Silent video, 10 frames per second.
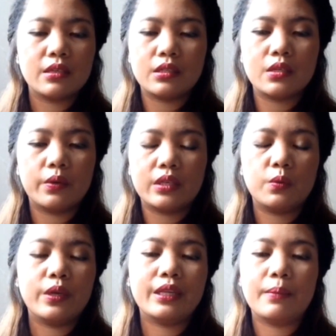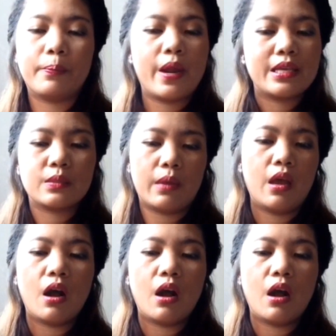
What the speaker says: So it really breaks my